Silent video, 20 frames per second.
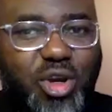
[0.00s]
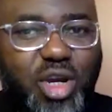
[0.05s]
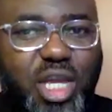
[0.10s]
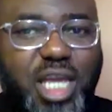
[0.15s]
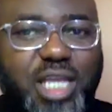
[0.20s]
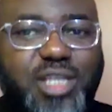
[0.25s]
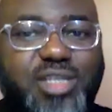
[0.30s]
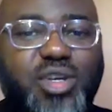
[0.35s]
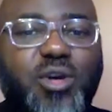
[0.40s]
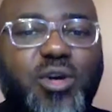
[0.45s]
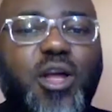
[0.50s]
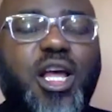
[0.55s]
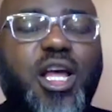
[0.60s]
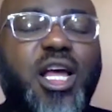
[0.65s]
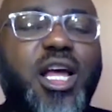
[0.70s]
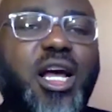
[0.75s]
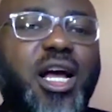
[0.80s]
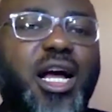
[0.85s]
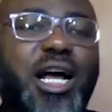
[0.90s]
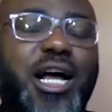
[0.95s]
Okay. So
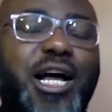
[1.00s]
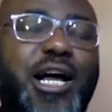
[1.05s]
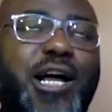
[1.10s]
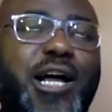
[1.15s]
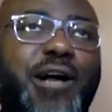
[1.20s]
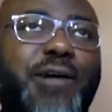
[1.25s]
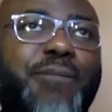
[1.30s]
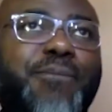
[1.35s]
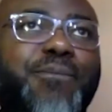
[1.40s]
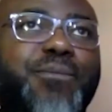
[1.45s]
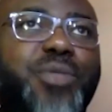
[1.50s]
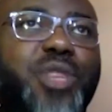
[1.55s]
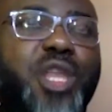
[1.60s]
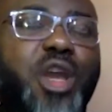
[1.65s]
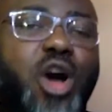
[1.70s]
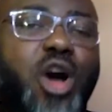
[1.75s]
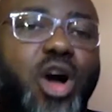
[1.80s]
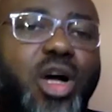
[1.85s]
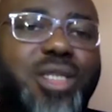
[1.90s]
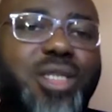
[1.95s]
um,
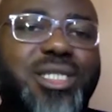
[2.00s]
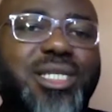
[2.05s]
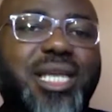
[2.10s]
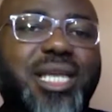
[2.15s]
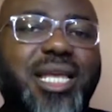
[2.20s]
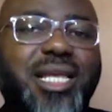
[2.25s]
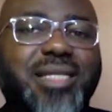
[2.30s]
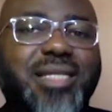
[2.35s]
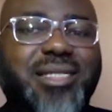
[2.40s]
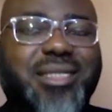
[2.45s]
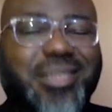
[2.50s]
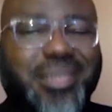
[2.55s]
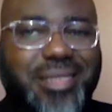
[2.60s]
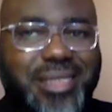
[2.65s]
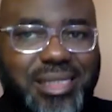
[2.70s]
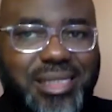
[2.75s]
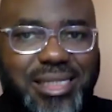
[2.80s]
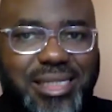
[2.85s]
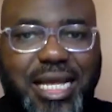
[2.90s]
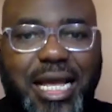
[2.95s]
the audience
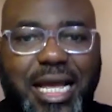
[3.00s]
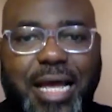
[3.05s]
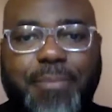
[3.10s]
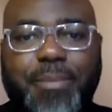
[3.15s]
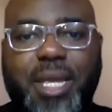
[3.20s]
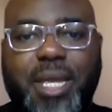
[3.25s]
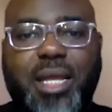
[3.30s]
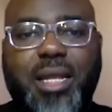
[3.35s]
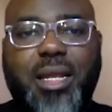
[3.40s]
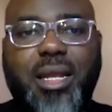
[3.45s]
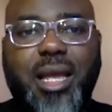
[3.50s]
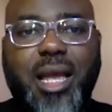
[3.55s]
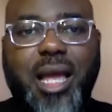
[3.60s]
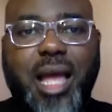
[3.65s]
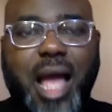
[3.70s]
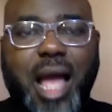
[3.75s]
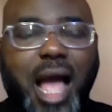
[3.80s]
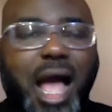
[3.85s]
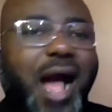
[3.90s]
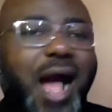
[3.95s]
determine
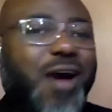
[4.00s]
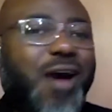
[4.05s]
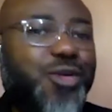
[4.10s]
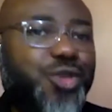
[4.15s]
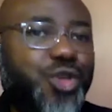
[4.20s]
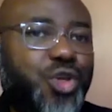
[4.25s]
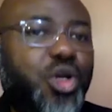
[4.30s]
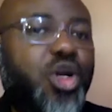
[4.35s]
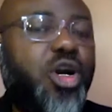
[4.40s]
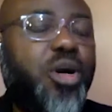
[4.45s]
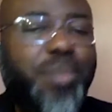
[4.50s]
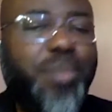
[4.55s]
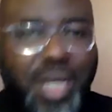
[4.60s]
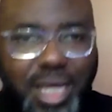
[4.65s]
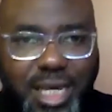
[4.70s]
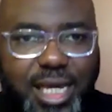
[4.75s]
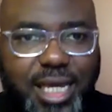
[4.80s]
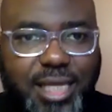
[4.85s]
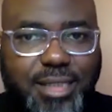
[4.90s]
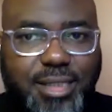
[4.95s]
how you
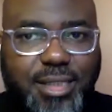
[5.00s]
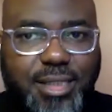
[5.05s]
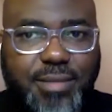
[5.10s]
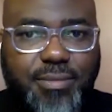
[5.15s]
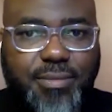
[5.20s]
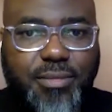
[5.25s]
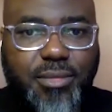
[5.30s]
communicate.